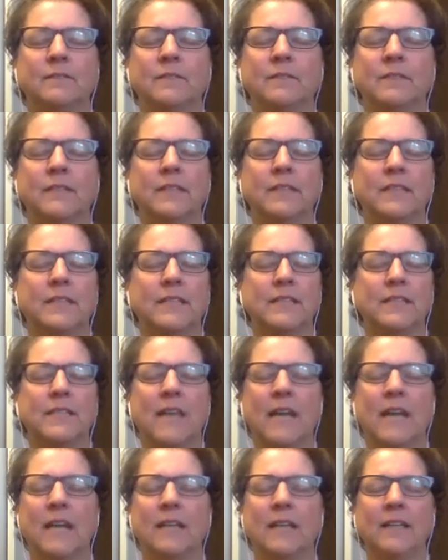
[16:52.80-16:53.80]
that's
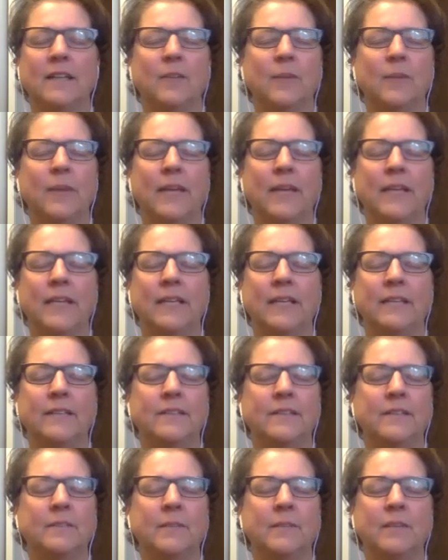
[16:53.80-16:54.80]
exactly the way it needs
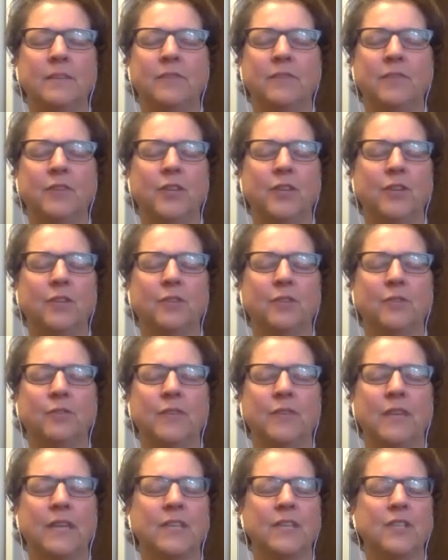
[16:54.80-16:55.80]
to be for you.
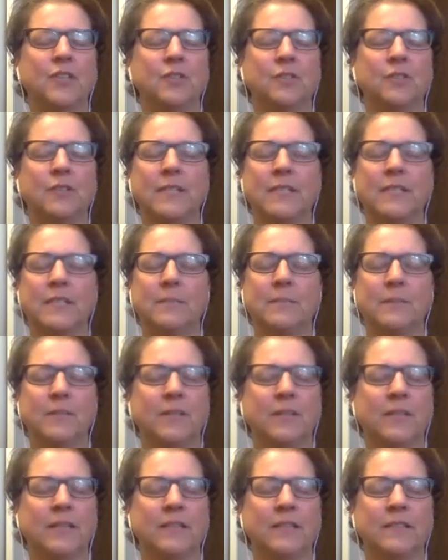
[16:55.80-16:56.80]
That is your
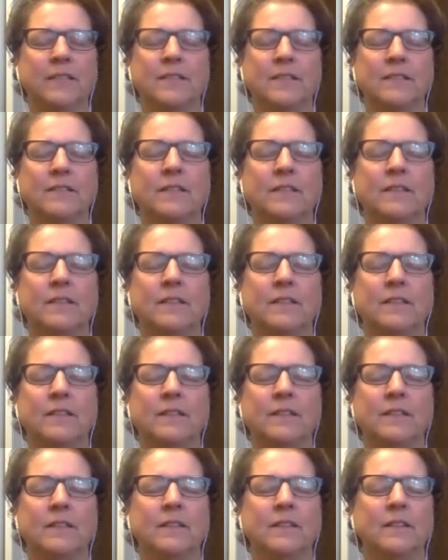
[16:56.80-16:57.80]
experience.
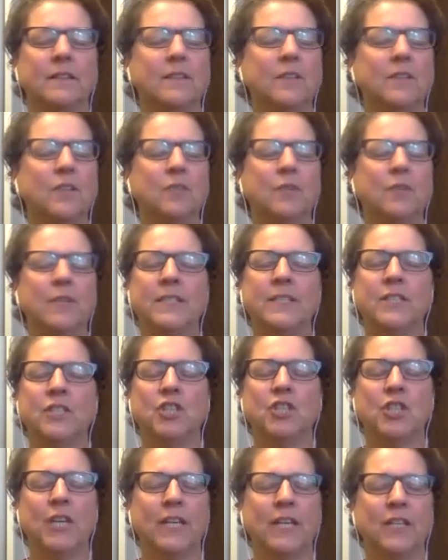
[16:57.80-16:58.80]
No need to
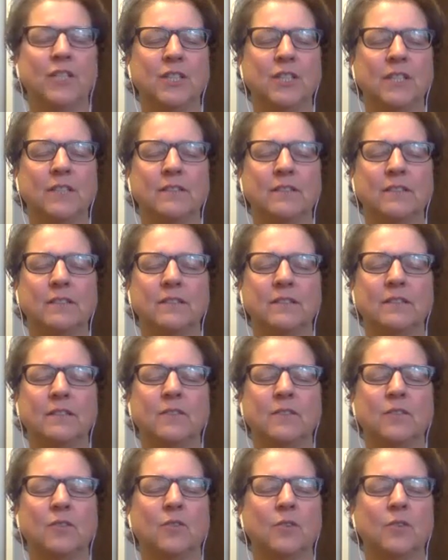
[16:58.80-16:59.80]
change it
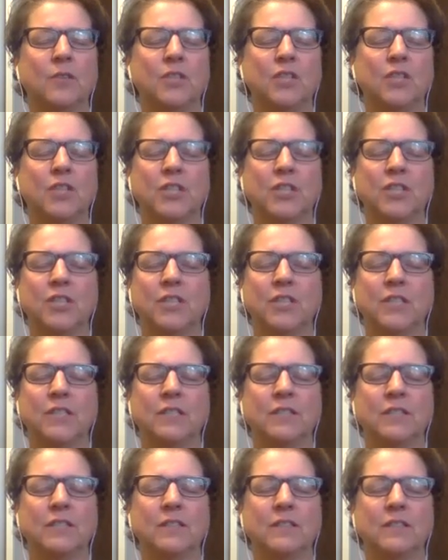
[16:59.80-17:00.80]
or judge
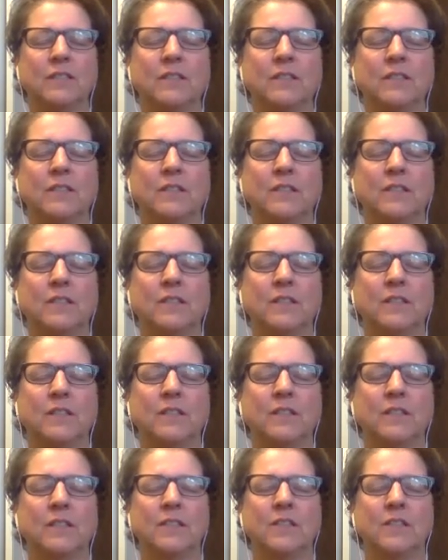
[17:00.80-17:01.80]
it.
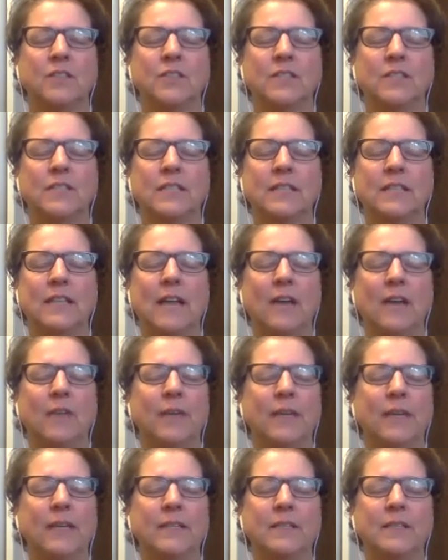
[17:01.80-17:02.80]
Just
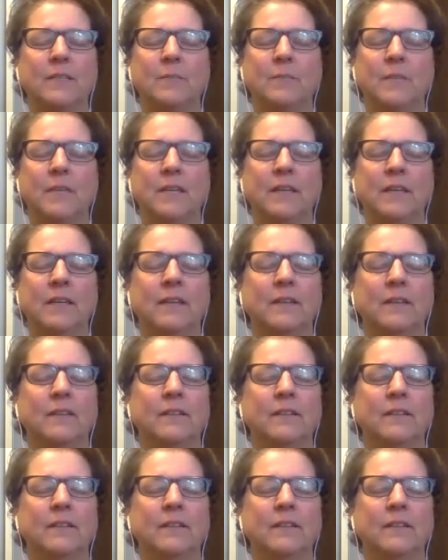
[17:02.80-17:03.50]
allowing it to be